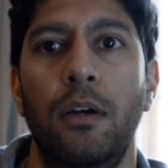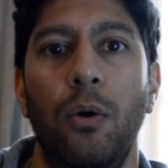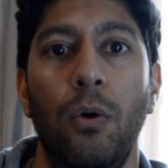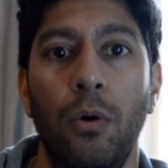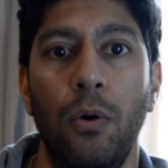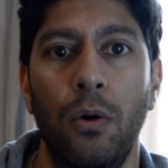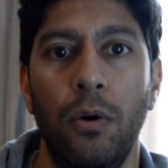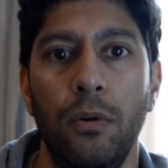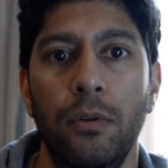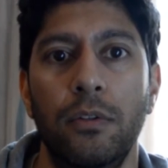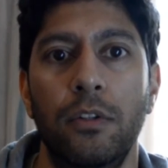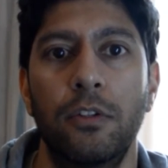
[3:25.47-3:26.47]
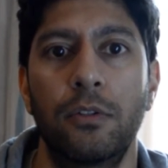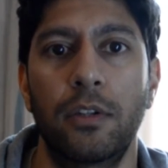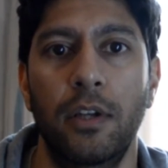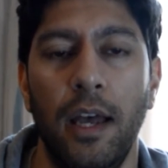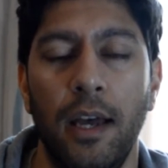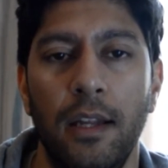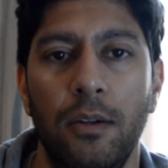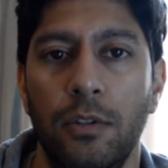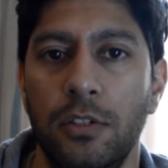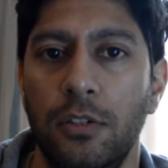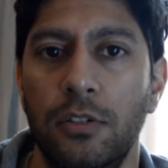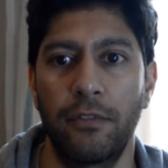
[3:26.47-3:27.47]
Or you can
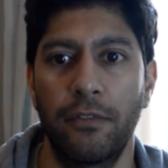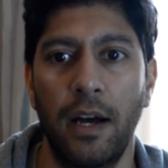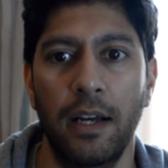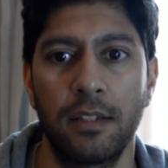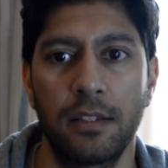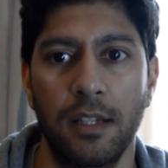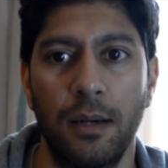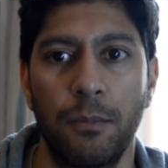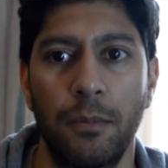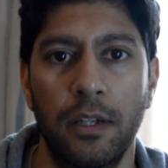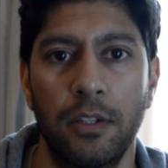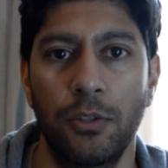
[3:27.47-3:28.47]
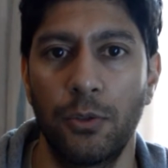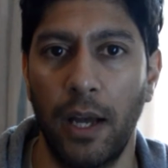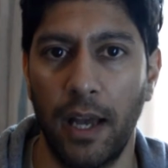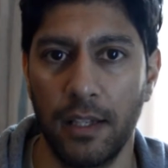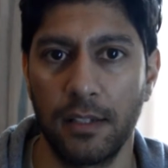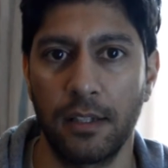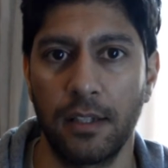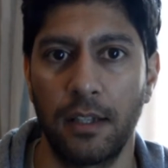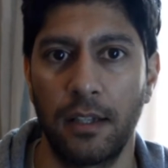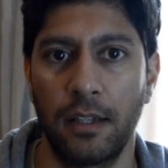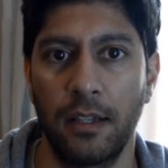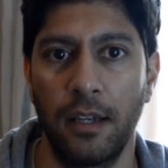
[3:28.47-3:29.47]
also find someone who has
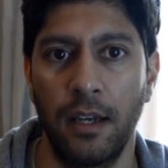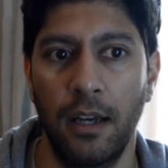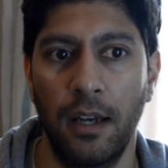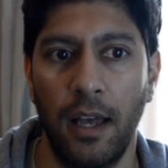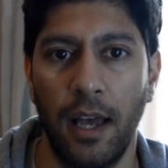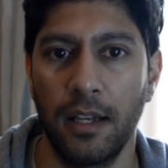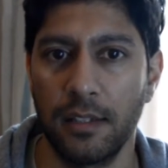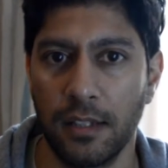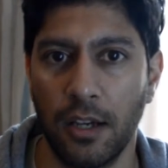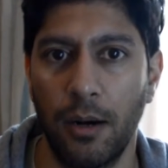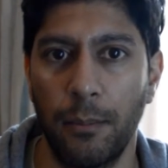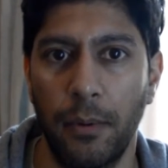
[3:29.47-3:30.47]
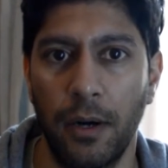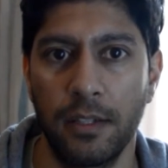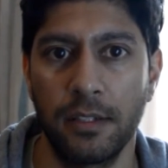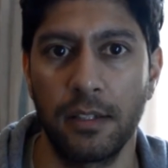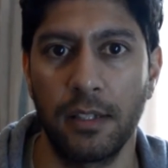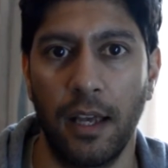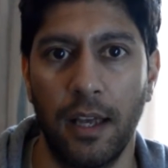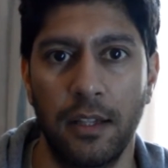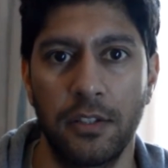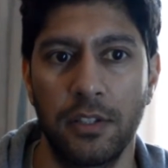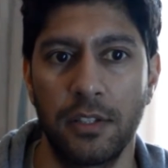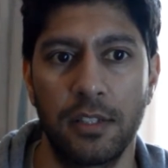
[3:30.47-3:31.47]
a compost and
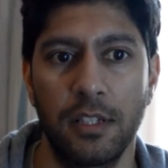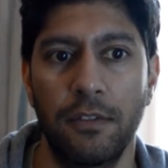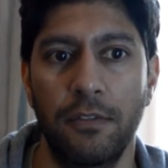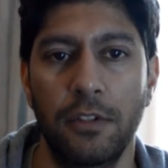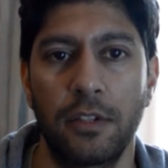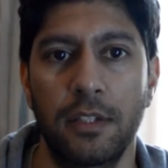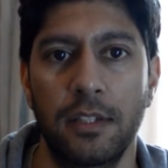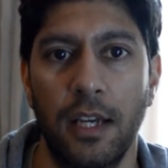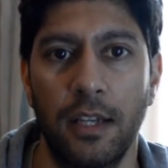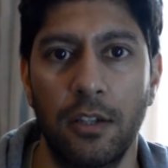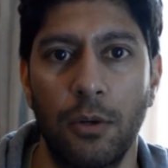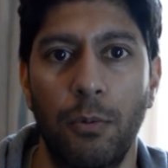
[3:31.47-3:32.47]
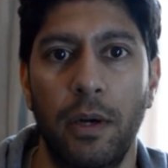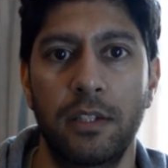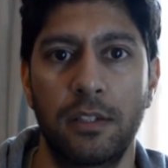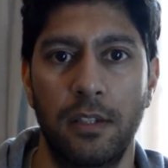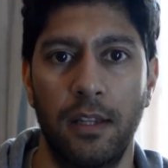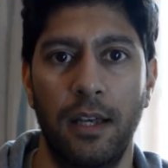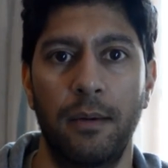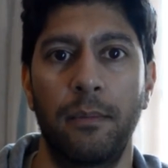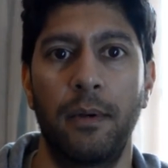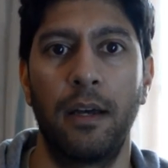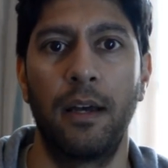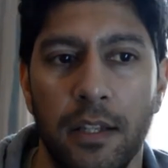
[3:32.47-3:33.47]
just see if you can take your waste to them.
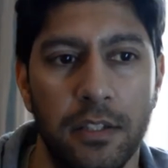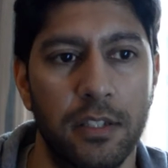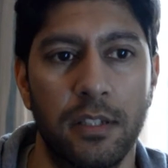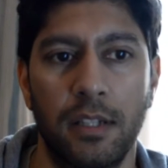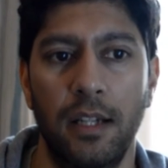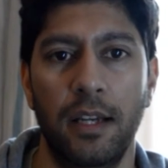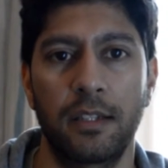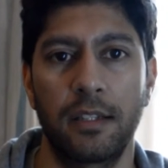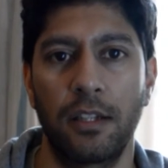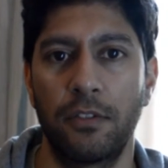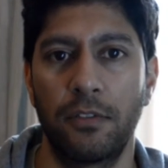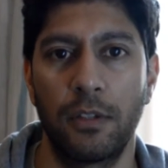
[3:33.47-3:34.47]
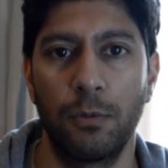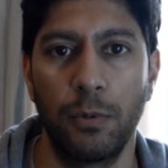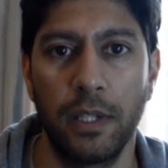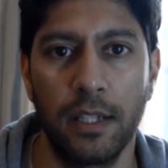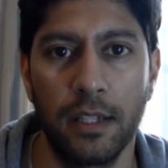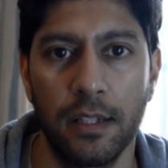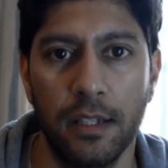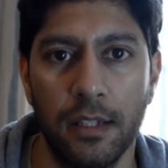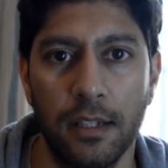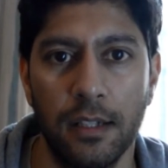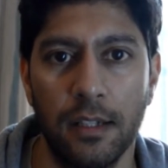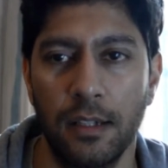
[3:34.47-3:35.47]
Just collect it over the week in a
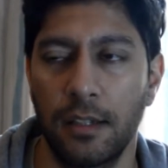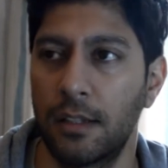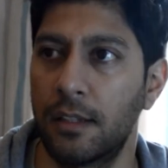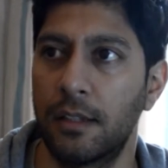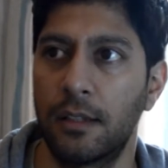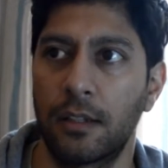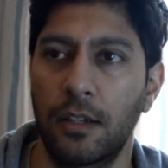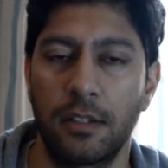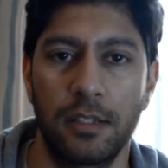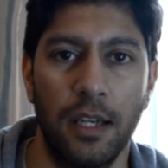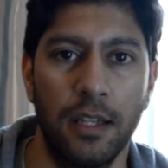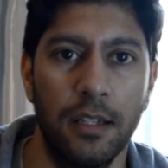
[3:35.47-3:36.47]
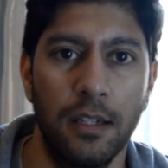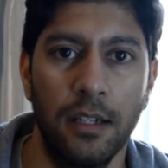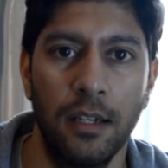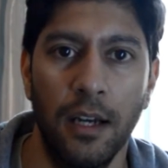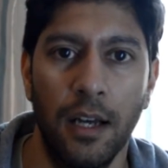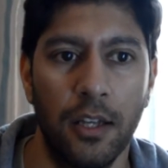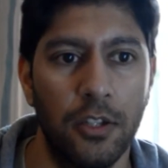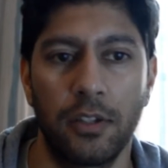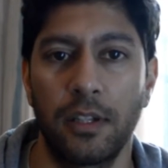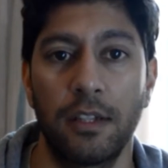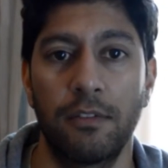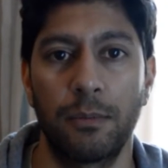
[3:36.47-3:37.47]
little container. You
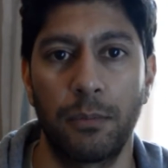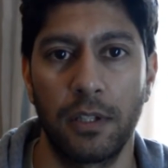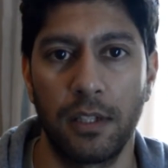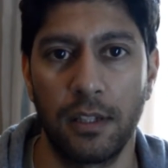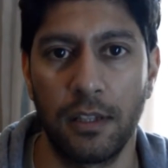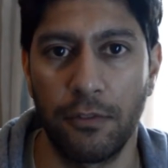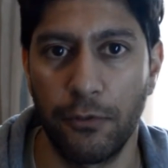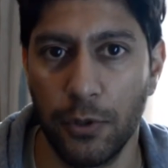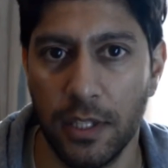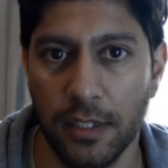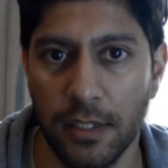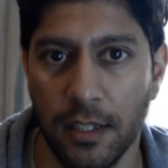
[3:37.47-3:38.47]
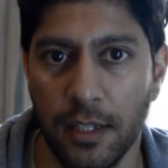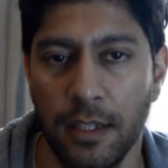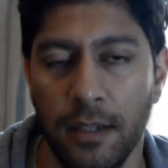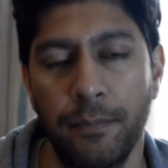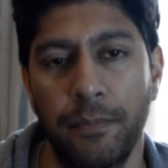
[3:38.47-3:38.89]
can even put it in the freezer.